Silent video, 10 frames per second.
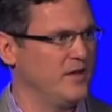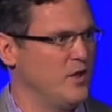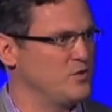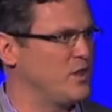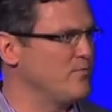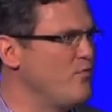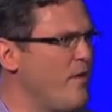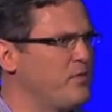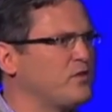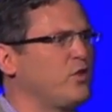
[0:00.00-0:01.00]
So they move
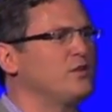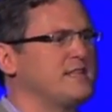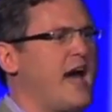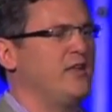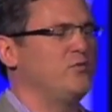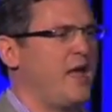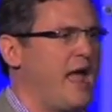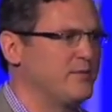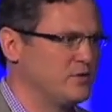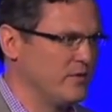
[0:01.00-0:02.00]
up to this little town in New
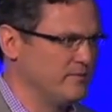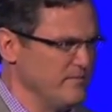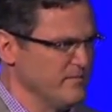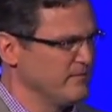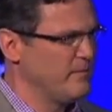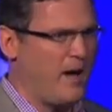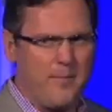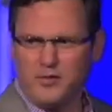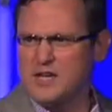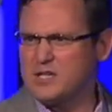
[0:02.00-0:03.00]
Hampshire,
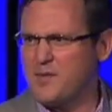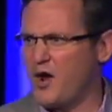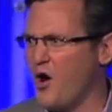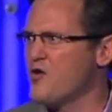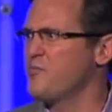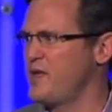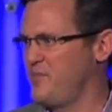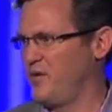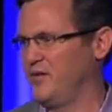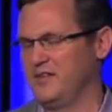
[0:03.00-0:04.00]
population about 100
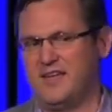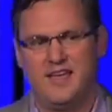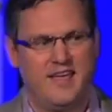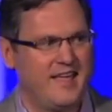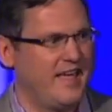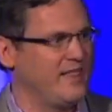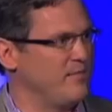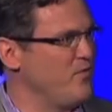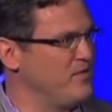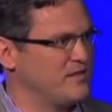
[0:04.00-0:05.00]
people. And they
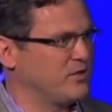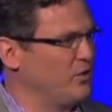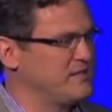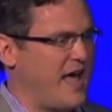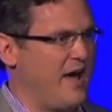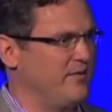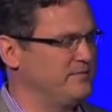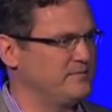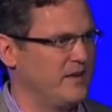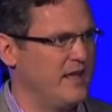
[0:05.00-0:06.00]
move in this little
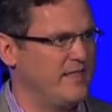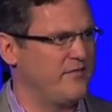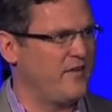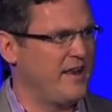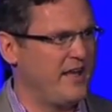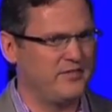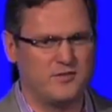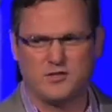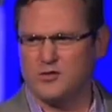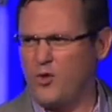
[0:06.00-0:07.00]
town. They find out that
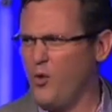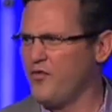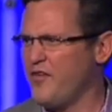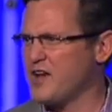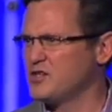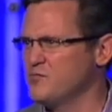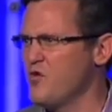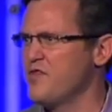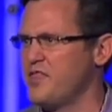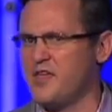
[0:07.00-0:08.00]
there's this old-fashioned
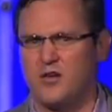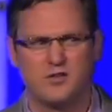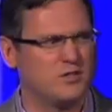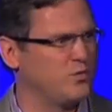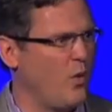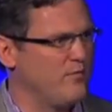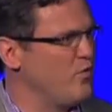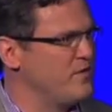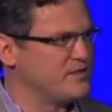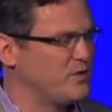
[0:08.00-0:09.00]
movie theater, just one
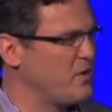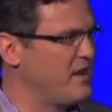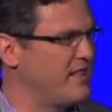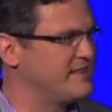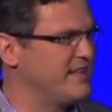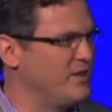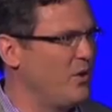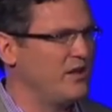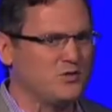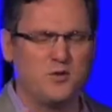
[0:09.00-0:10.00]
movie screen, and they said, you know
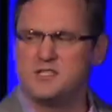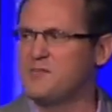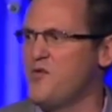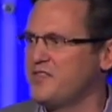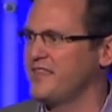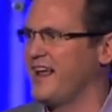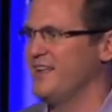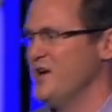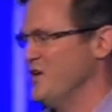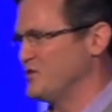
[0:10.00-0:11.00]
what, let's go see a movie tonight.
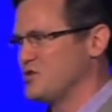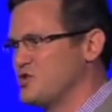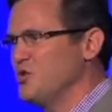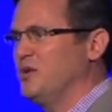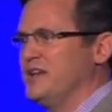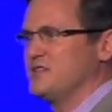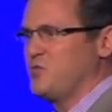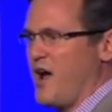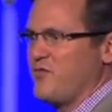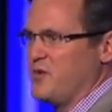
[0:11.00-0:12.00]
So Shula and his
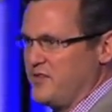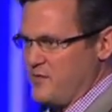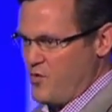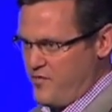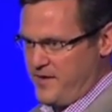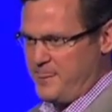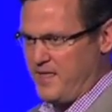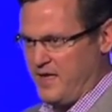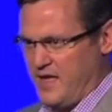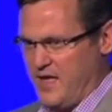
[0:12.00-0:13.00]
wife went to the movie.
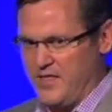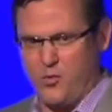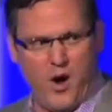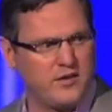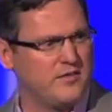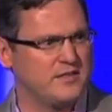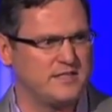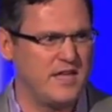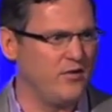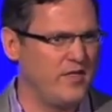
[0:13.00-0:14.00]
They walked into this
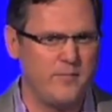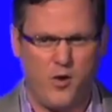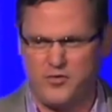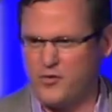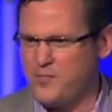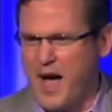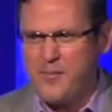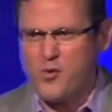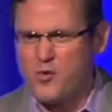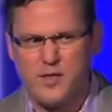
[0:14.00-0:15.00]
theater, they bought their
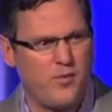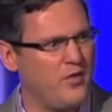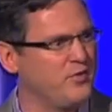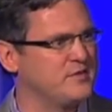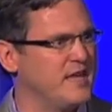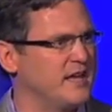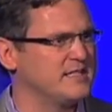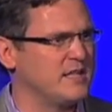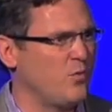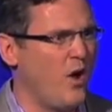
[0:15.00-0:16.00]
popcorn, they bought their
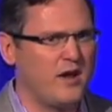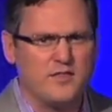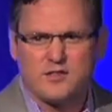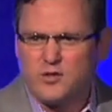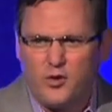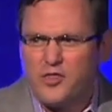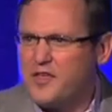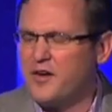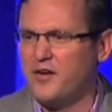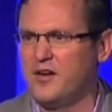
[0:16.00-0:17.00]
tickets, they walked in this little
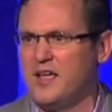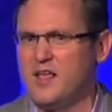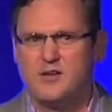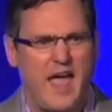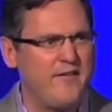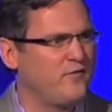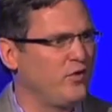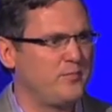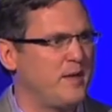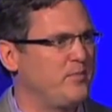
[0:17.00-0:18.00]
theater, a handful
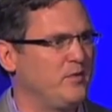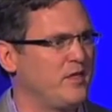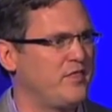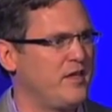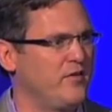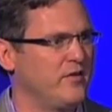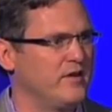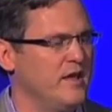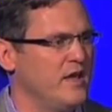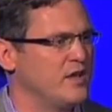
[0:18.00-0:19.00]
of people in the theater, and
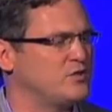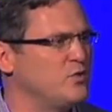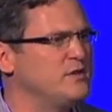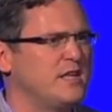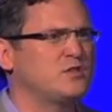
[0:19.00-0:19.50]
as soon as they